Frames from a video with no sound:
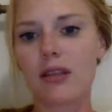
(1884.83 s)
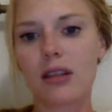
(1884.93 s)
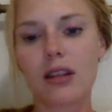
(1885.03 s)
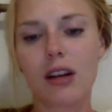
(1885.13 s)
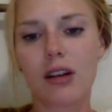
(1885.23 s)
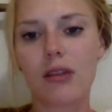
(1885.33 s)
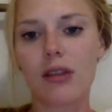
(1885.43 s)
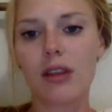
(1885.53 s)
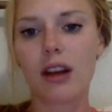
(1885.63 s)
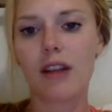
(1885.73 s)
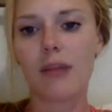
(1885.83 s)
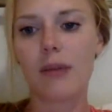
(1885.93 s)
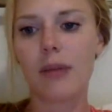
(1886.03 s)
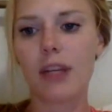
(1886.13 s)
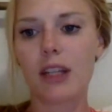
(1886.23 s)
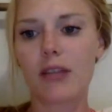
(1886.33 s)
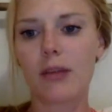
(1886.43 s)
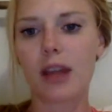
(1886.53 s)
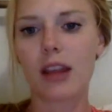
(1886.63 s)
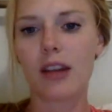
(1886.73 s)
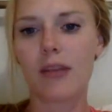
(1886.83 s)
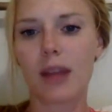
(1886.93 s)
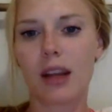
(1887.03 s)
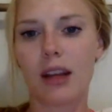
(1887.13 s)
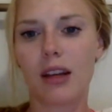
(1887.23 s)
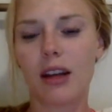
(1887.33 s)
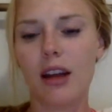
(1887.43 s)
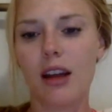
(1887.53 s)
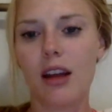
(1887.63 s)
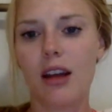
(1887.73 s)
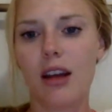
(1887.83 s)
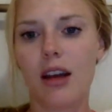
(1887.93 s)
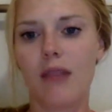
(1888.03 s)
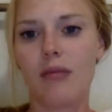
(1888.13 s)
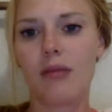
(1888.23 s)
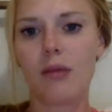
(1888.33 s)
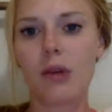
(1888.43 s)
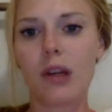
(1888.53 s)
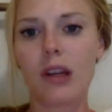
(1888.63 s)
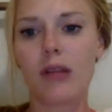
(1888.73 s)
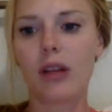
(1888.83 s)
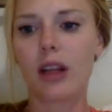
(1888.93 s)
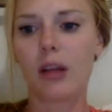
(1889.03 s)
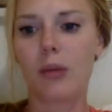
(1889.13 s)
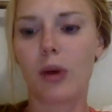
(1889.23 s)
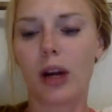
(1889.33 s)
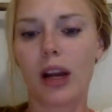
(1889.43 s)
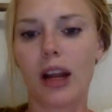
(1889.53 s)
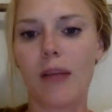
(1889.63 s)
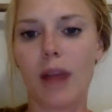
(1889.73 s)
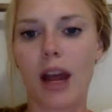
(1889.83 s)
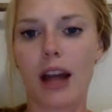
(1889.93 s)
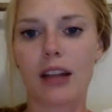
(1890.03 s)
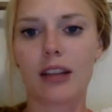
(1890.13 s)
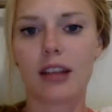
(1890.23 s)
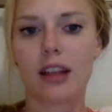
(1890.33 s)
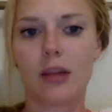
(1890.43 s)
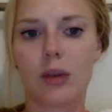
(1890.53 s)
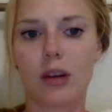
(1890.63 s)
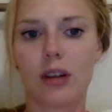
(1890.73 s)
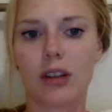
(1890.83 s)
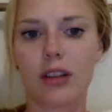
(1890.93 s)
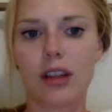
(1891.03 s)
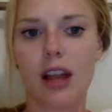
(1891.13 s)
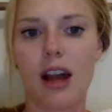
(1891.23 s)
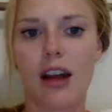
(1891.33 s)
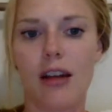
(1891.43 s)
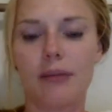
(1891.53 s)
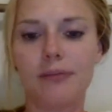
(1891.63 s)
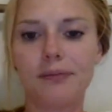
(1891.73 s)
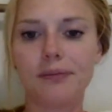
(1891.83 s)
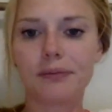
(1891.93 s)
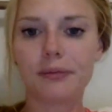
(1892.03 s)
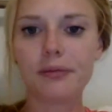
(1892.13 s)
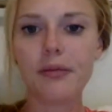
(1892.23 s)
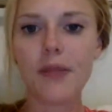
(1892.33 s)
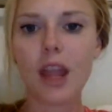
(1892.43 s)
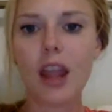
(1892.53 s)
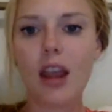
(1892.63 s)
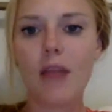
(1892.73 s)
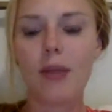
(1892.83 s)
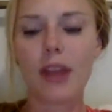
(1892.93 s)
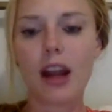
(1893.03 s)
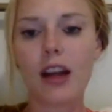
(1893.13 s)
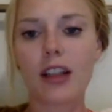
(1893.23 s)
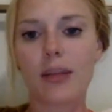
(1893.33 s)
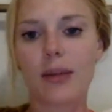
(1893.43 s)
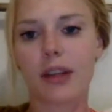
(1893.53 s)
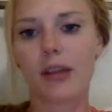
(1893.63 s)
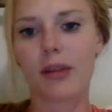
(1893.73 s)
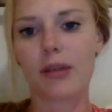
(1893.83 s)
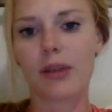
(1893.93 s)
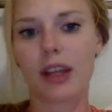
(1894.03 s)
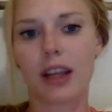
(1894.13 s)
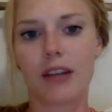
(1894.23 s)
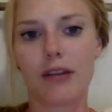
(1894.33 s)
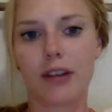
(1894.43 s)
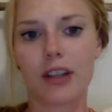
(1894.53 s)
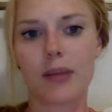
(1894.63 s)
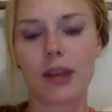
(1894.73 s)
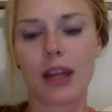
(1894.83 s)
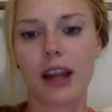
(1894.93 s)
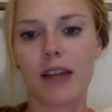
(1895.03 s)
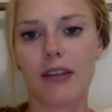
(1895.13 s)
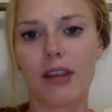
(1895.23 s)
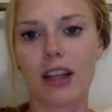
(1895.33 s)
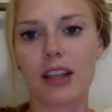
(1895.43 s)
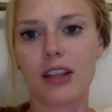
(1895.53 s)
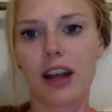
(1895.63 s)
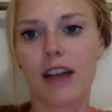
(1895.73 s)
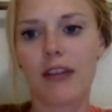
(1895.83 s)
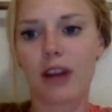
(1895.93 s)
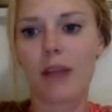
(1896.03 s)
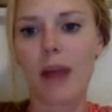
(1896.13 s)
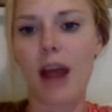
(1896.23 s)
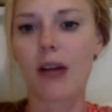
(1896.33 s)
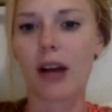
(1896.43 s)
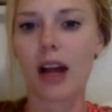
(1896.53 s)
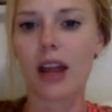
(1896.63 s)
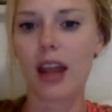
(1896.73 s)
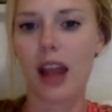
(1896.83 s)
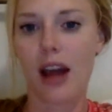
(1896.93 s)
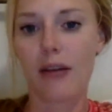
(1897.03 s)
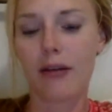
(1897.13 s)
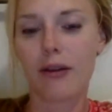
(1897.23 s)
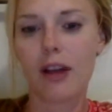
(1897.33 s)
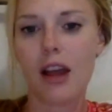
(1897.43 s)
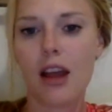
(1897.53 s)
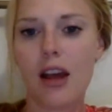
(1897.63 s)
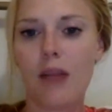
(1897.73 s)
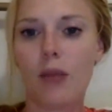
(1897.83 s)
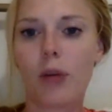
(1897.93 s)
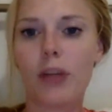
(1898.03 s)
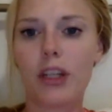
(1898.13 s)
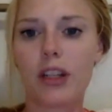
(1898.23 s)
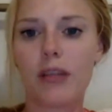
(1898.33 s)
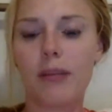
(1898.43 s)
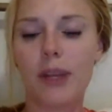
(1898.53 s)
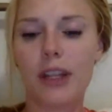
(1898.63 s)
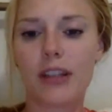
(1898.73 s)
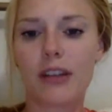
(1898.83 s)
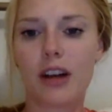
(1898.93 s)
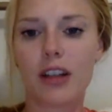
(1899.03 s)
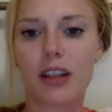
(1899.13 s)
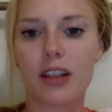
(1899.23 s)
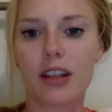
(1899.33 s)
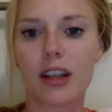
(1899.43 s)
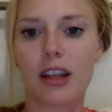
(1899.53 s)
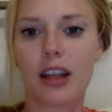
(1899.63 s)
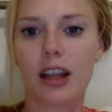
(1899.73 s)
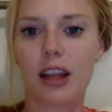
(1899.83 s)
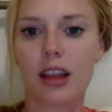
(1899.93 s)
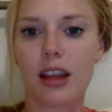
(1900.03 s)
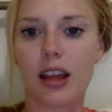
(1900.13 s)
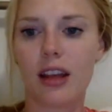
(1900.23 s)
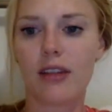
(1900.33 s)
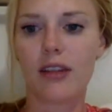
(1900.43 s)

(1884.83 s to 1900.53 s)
you know, there have been peaceful men that have made uh, really, really important impact in the world. Um, but they aren't typically the ones we think of first. But they have, they still have great power, and they have more peace, peace of conscience. I think at the end mm-hmm. of